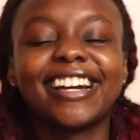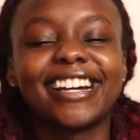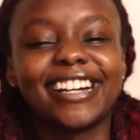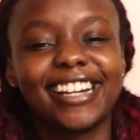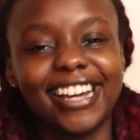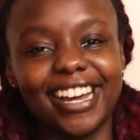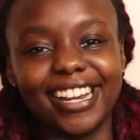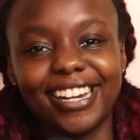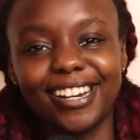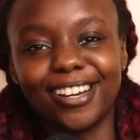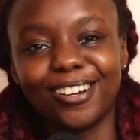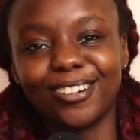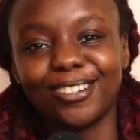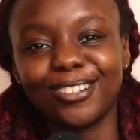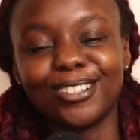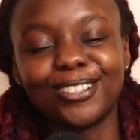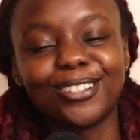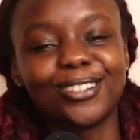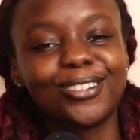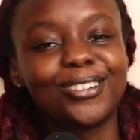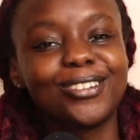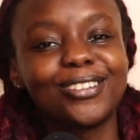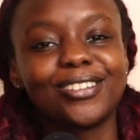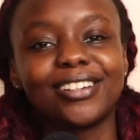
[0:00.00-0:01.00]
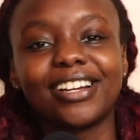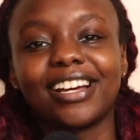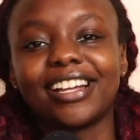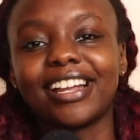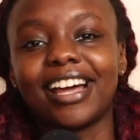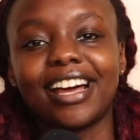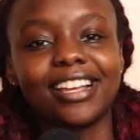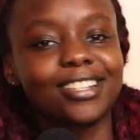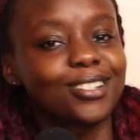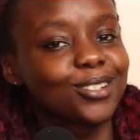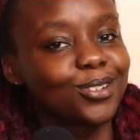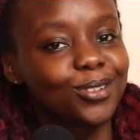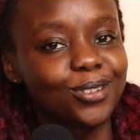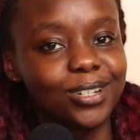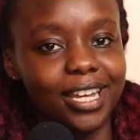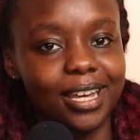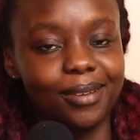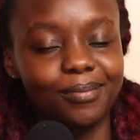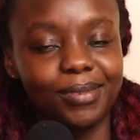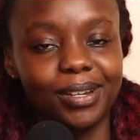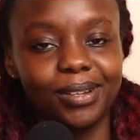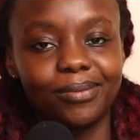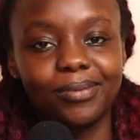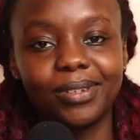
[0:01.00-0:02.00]
Ghana also has no
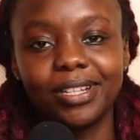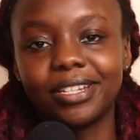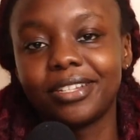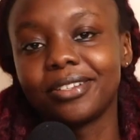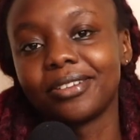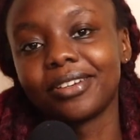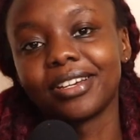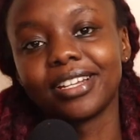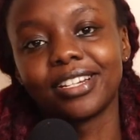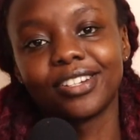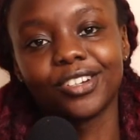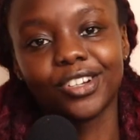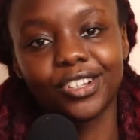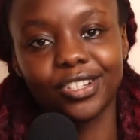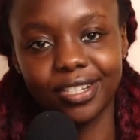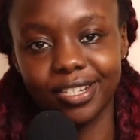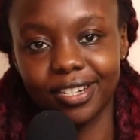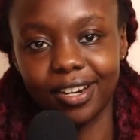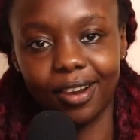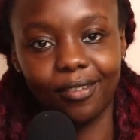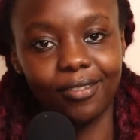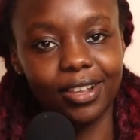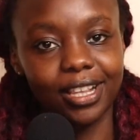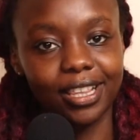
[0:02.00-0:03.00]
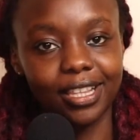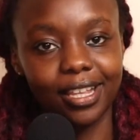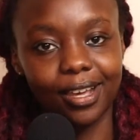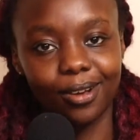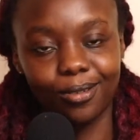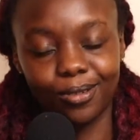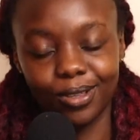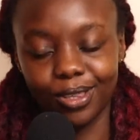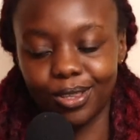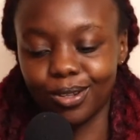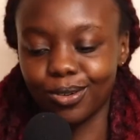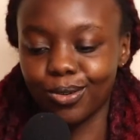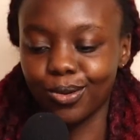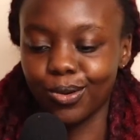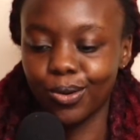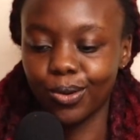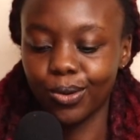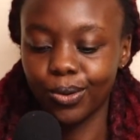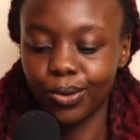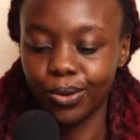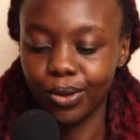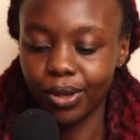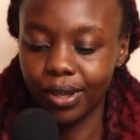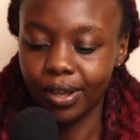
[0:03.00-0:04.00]
time limit. You can just travel there with no
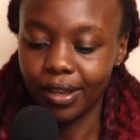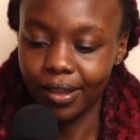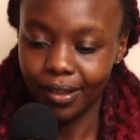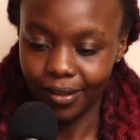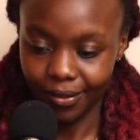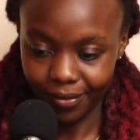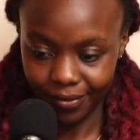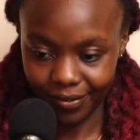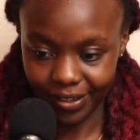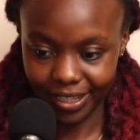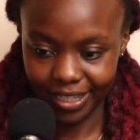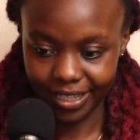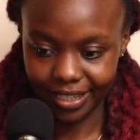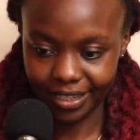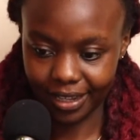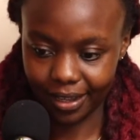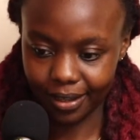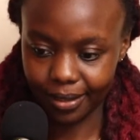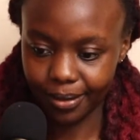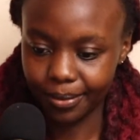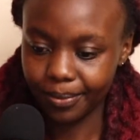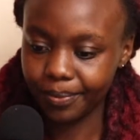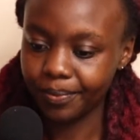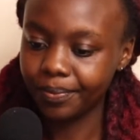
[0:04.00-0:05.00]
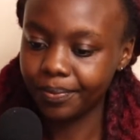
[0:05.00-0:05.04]
visa.